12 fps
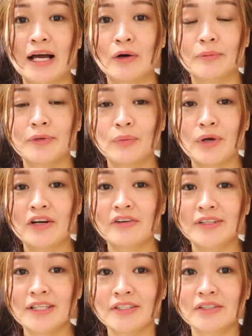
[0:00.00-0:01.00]
I will be
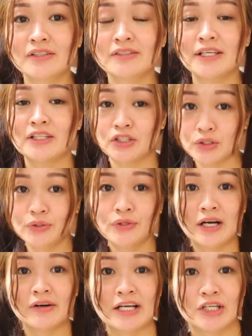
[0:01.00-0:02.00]
wearing these clothes and show you
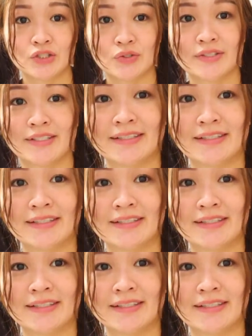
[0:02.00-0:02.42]
how I shoot.